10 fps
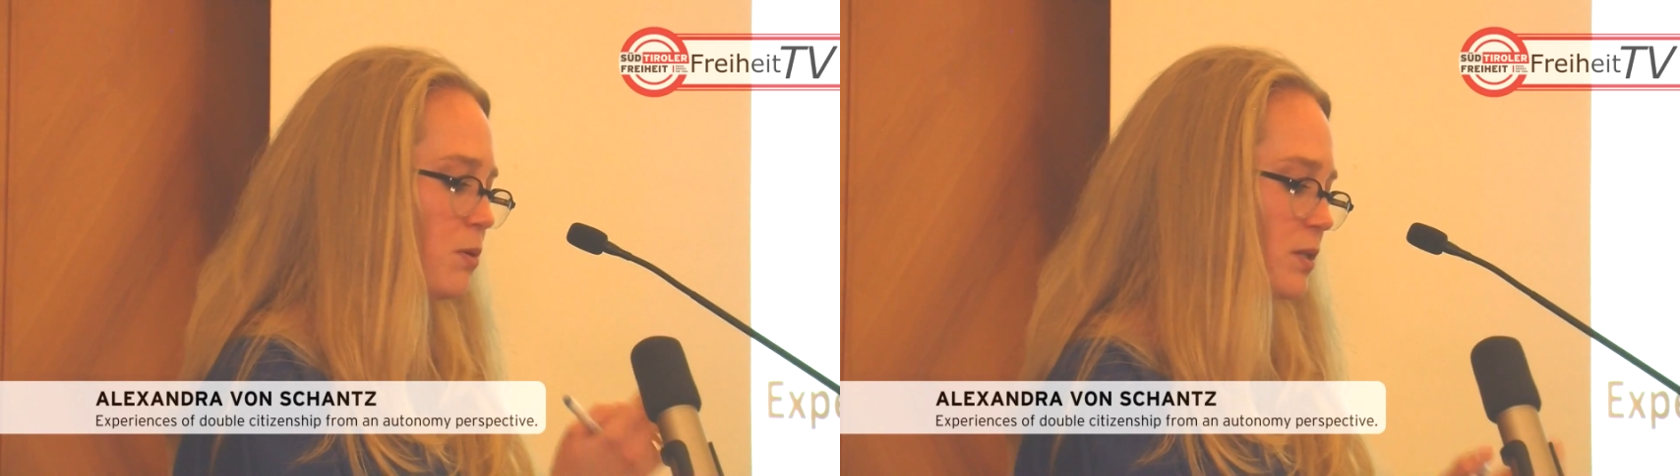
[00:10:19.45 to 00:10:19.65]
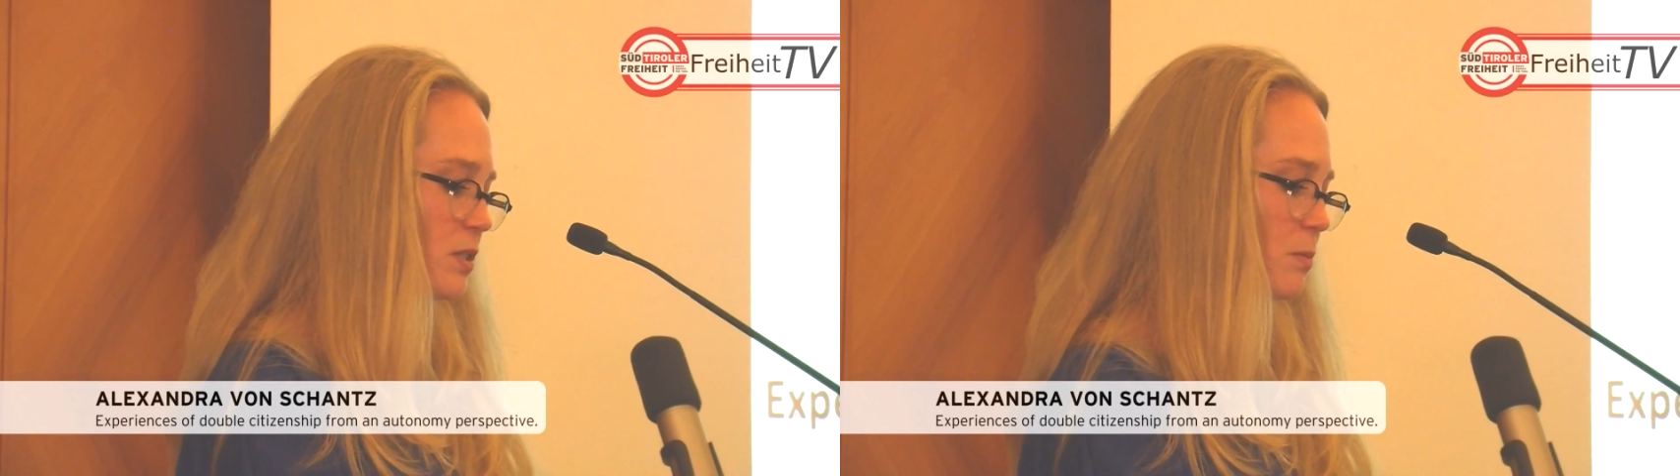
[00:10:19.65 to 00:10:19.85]

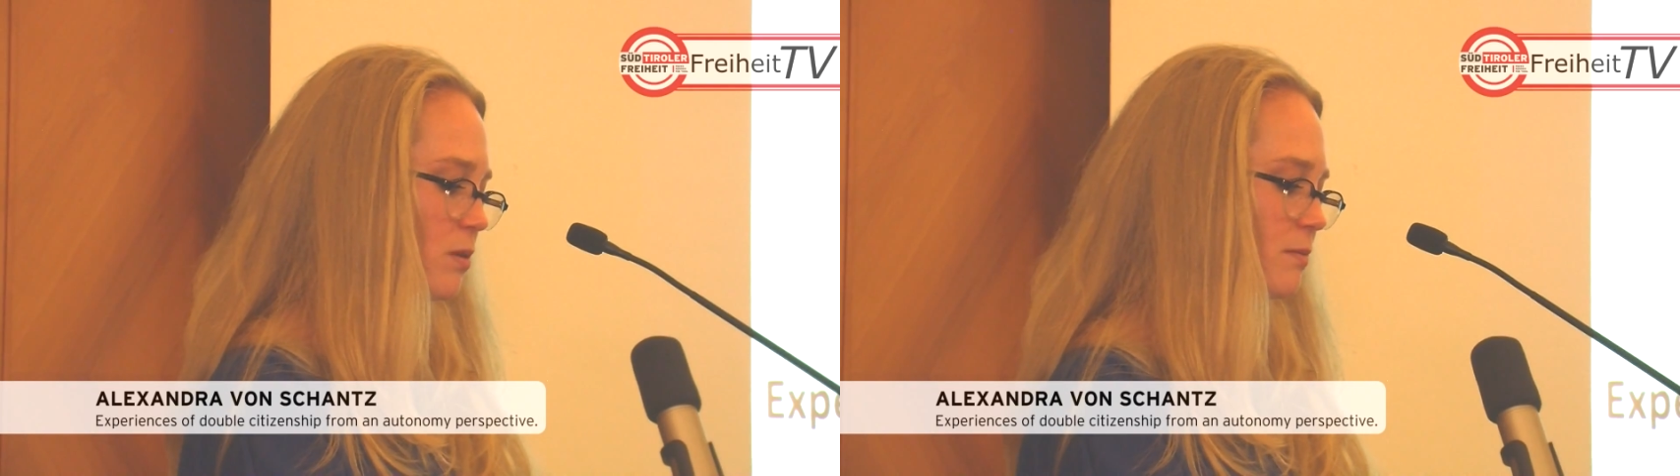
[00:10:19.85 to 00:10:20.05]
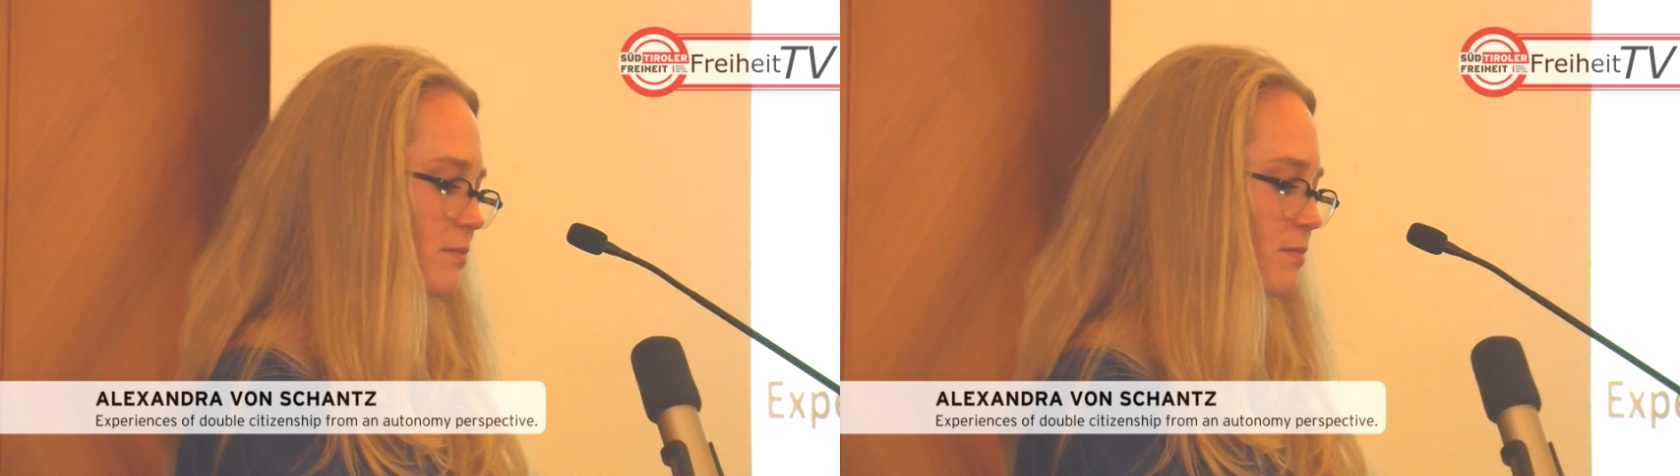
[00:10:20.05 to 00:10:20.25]

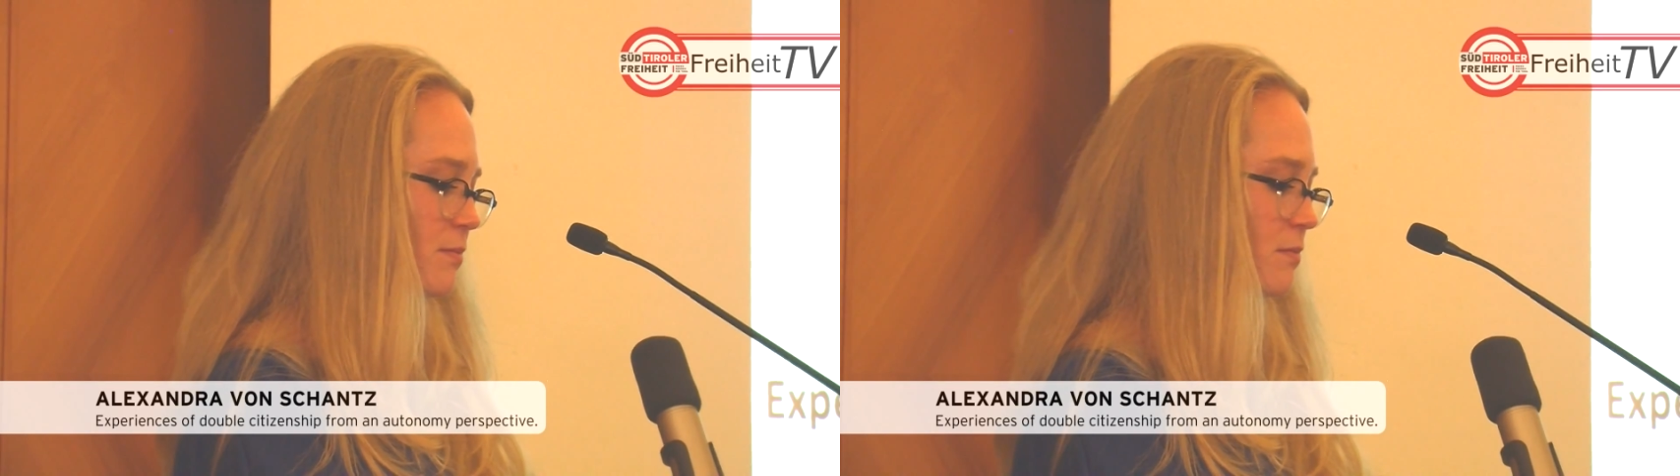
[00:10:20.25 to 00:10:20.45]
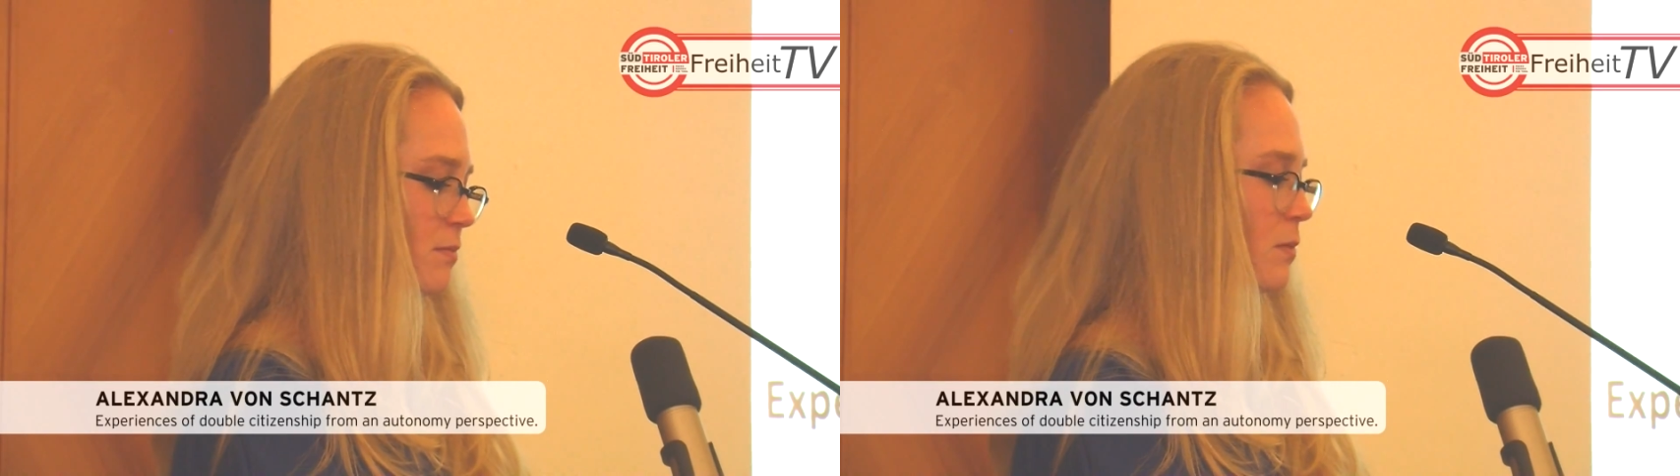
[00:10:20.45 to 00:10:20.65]
possible.
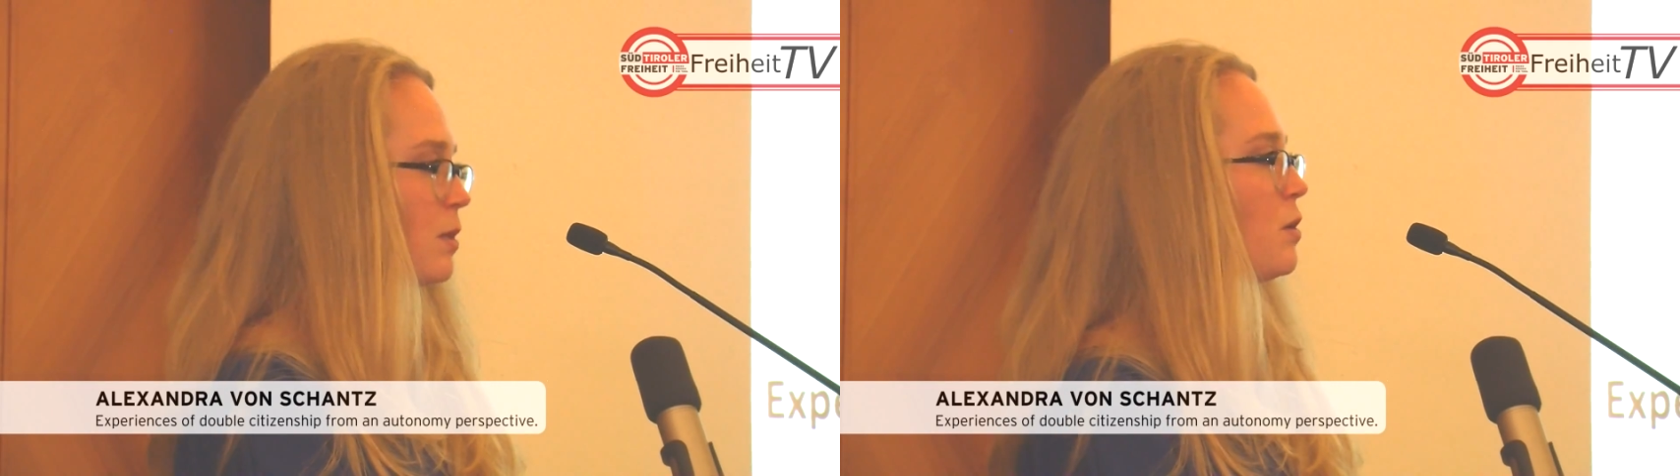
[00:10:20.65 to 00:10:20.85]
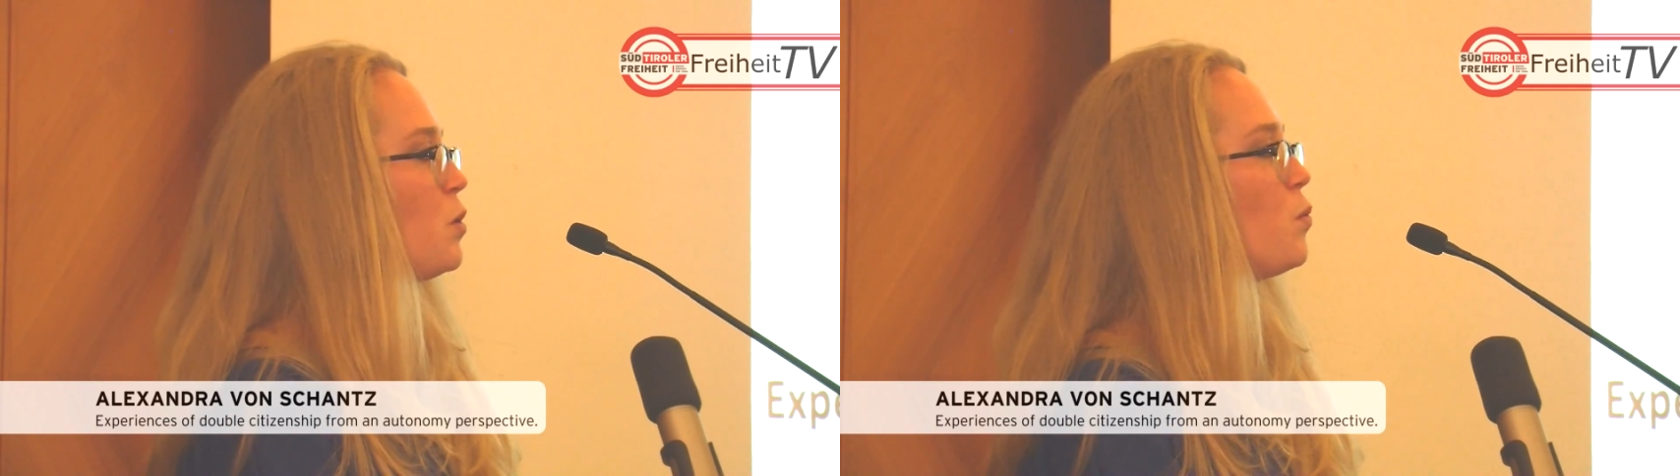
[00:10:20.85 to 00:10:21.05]

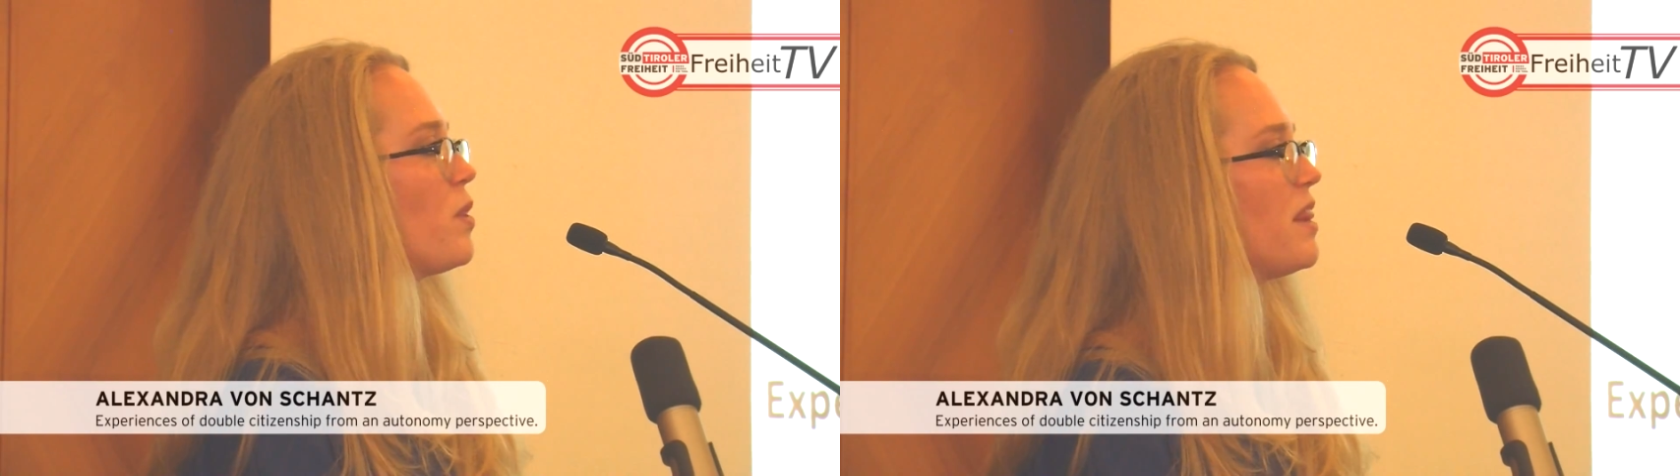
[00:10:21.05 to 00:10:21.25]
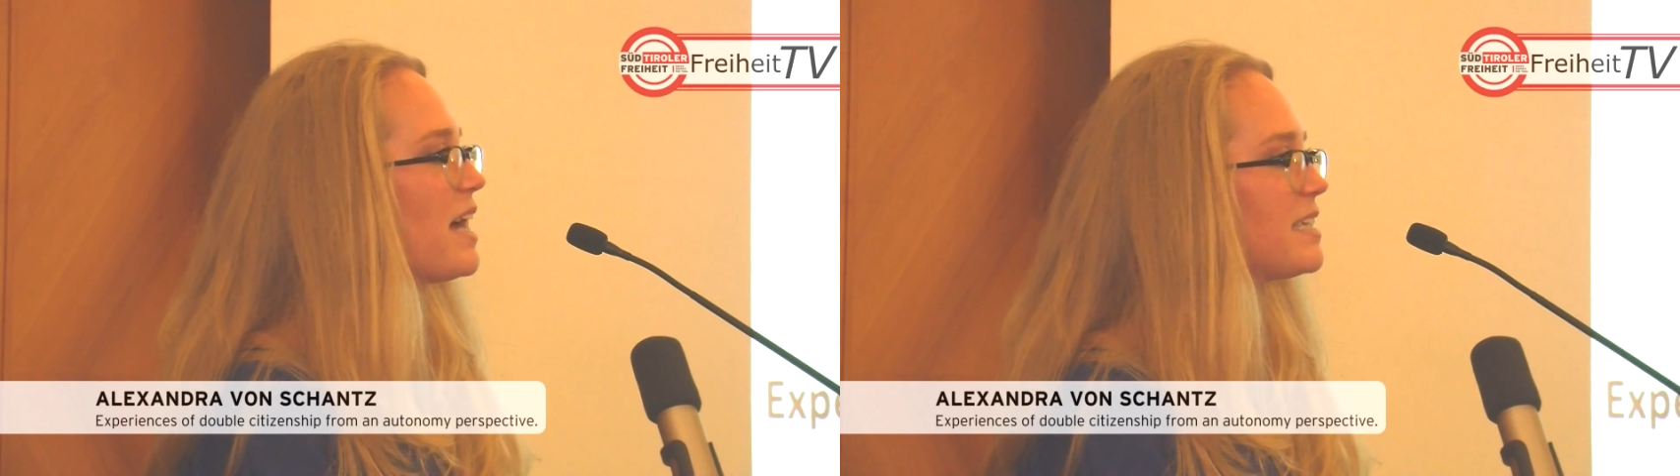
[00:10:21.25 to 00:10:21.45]
With that